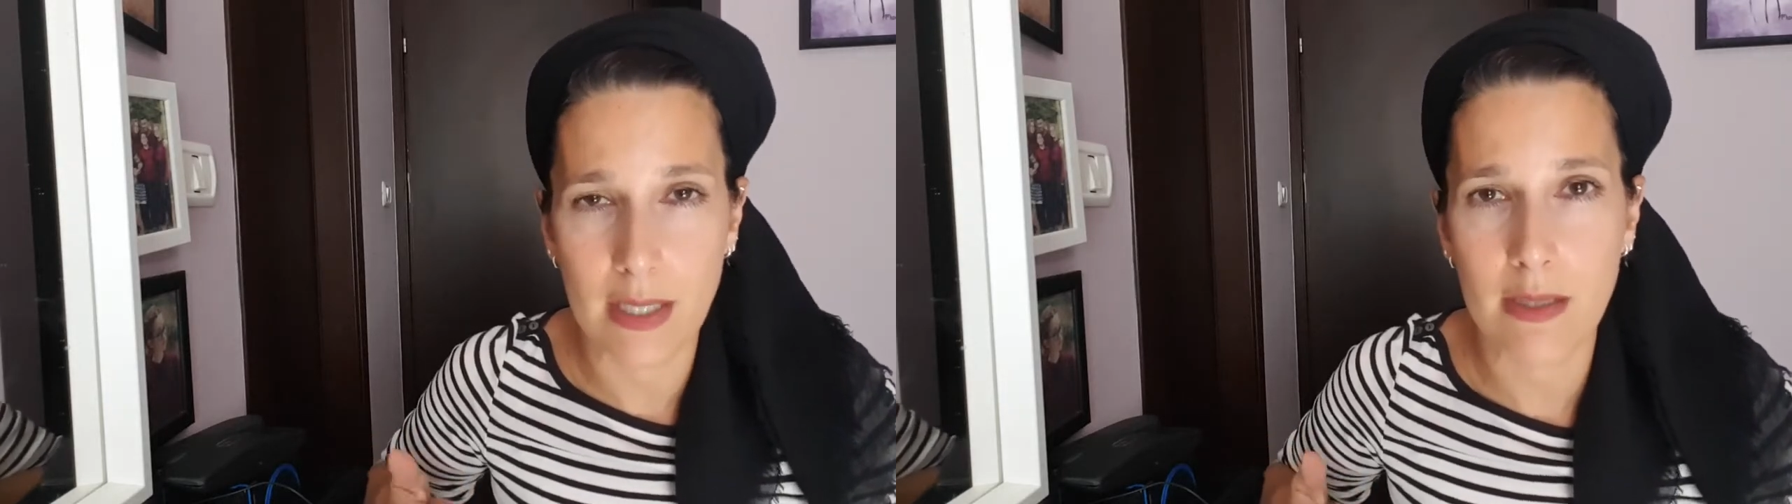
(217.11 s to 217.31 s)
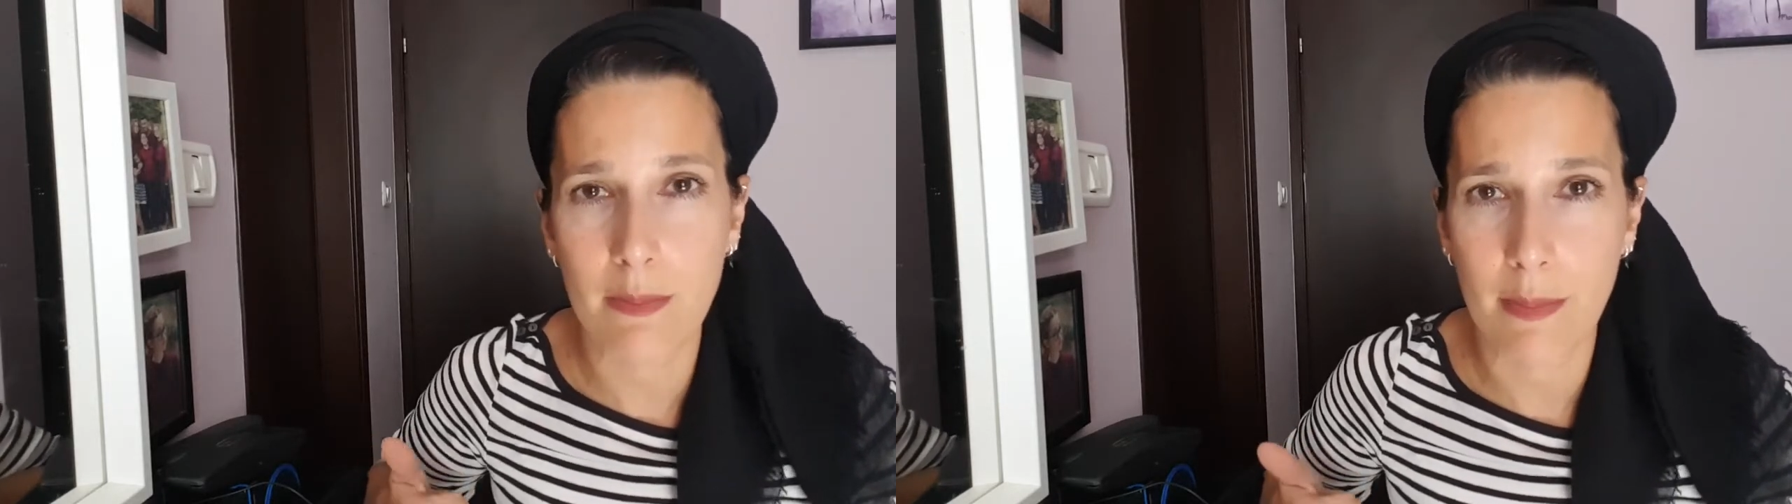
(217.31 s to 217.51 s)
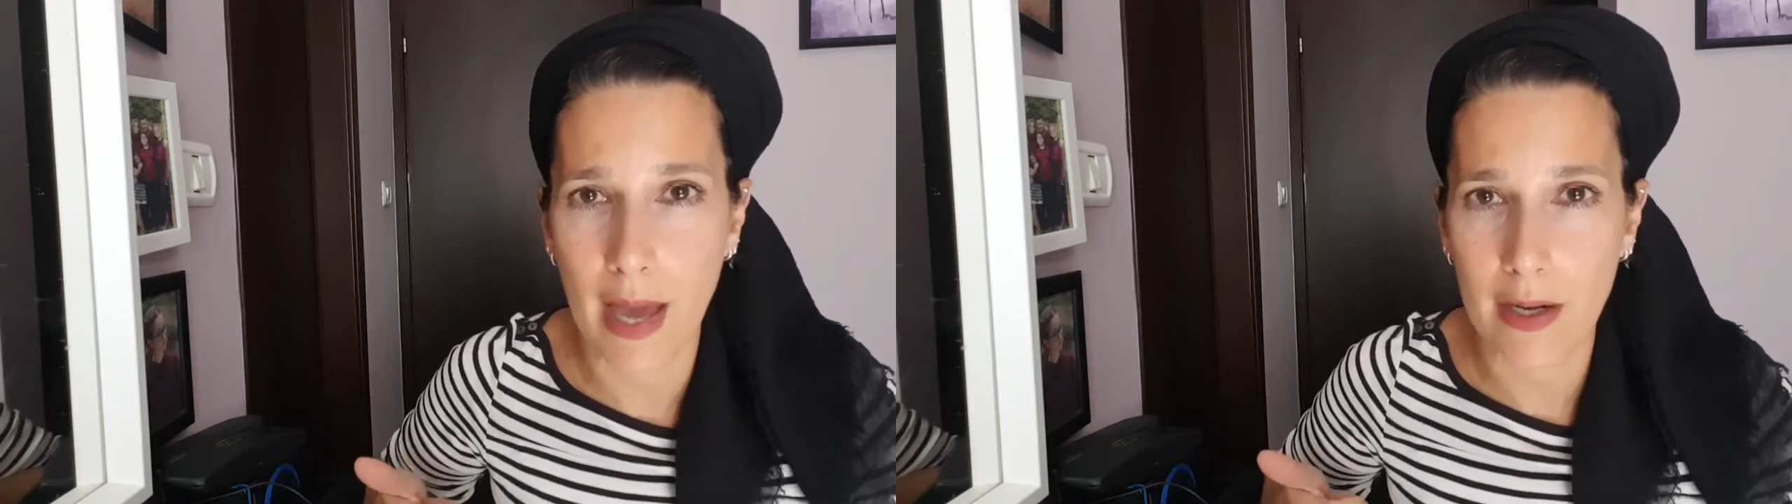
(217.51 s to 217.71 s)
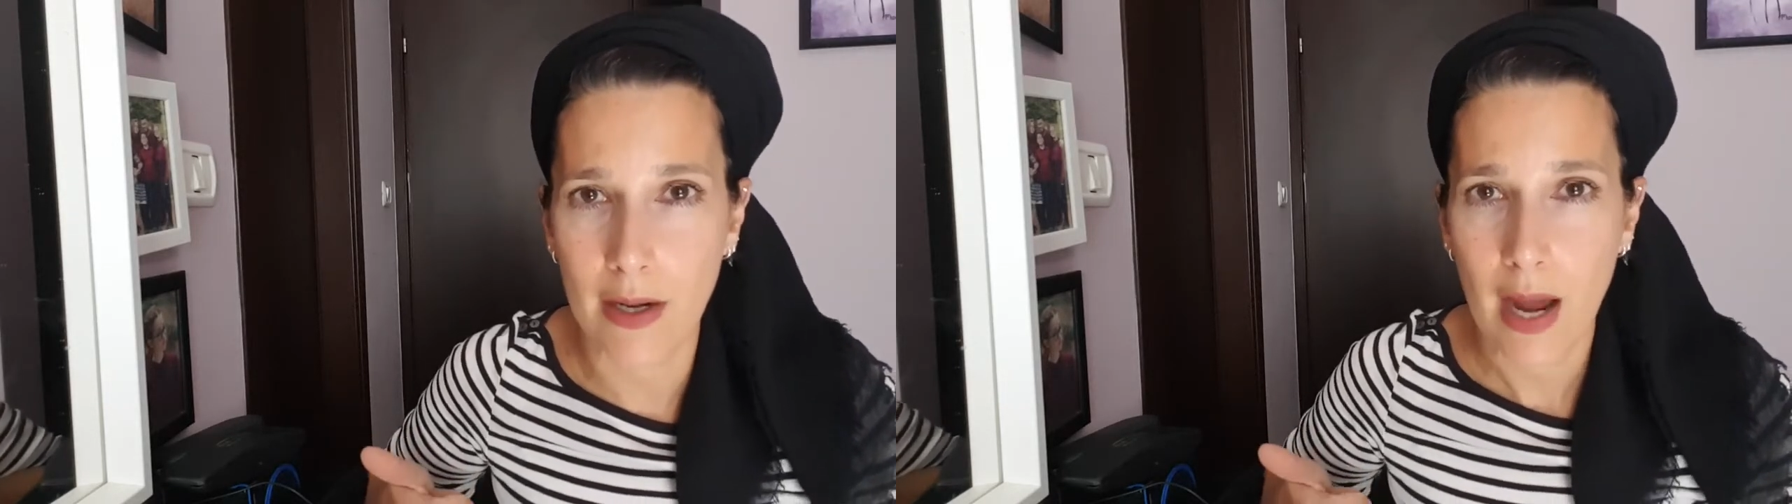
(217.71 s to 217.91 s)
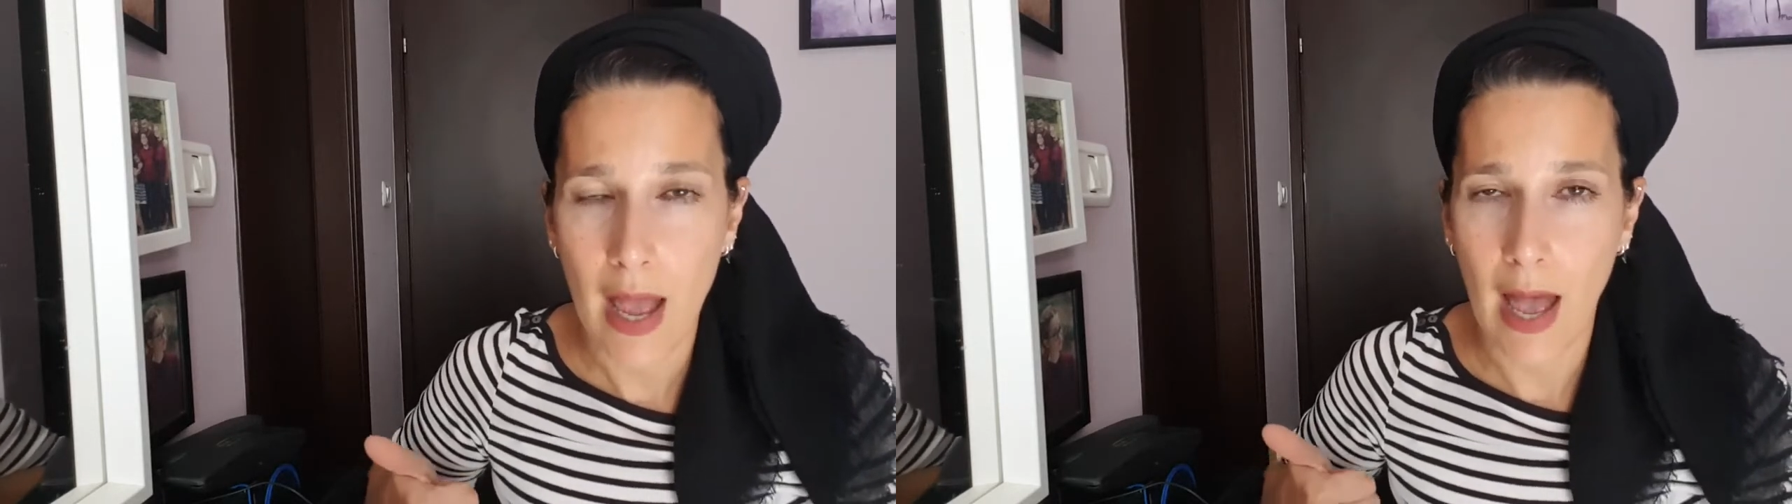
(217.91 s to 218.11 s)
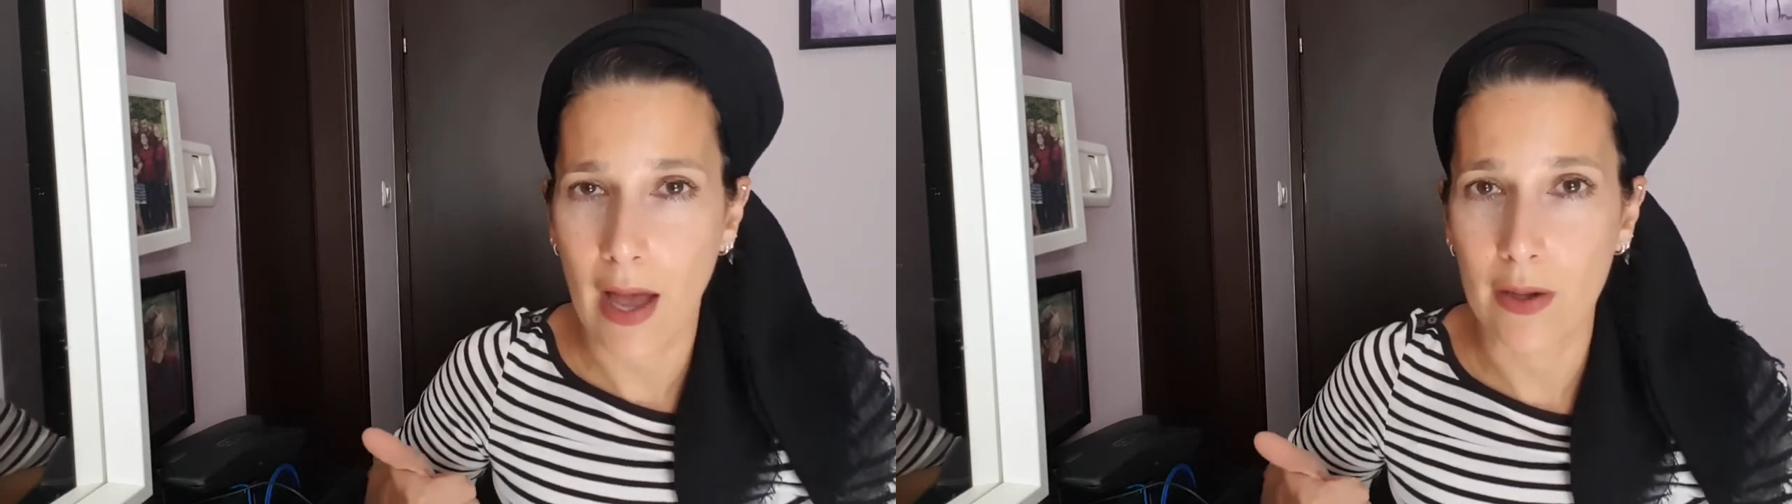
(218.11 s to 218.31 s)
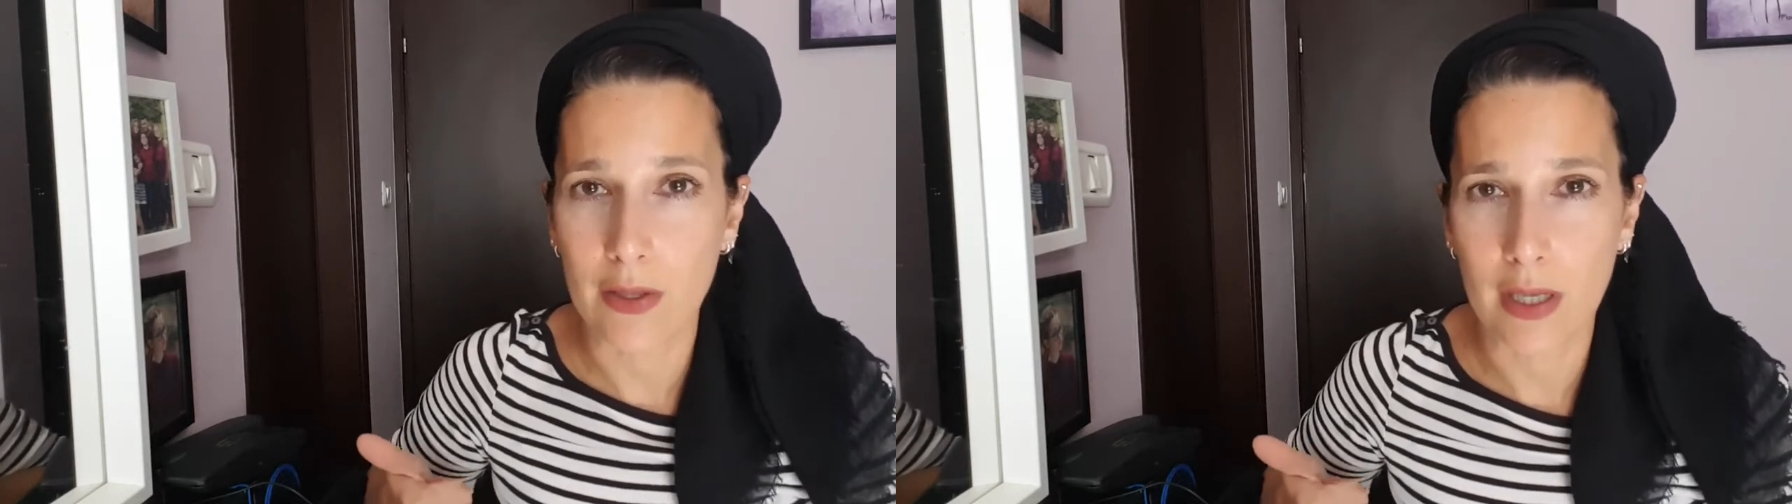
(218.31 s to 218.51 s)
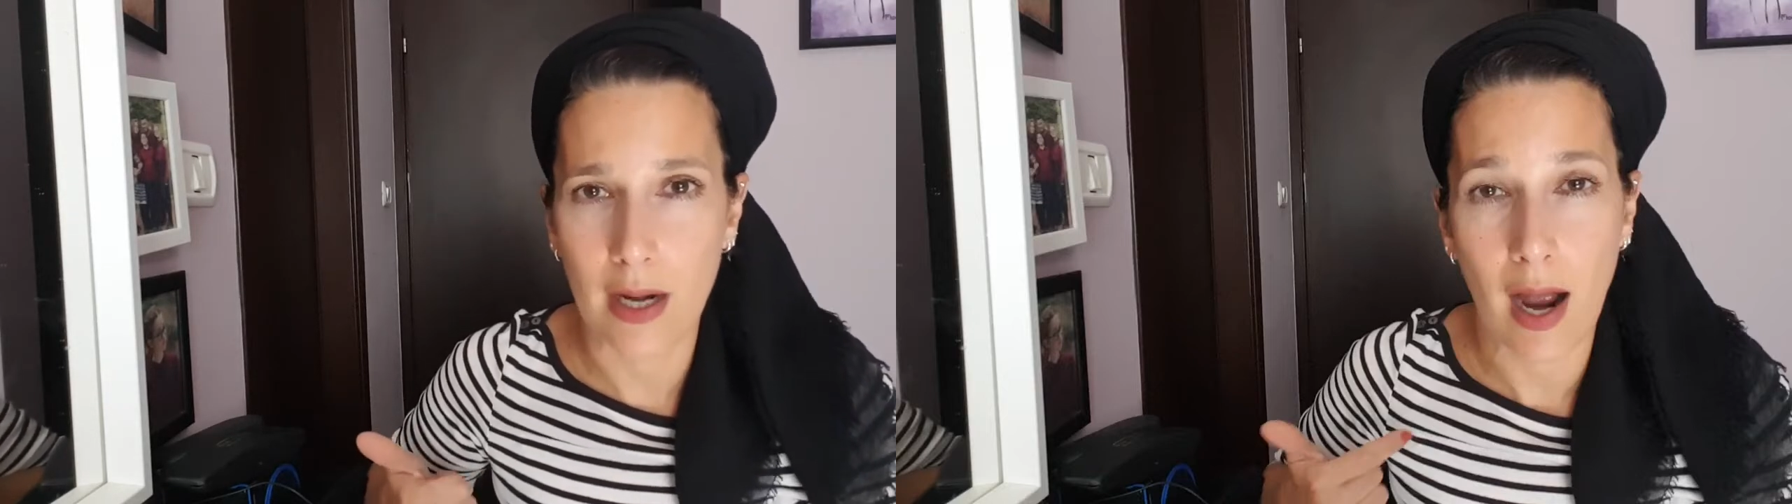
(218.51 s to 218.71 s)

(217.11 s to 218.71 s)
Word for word: It doesn't matter how good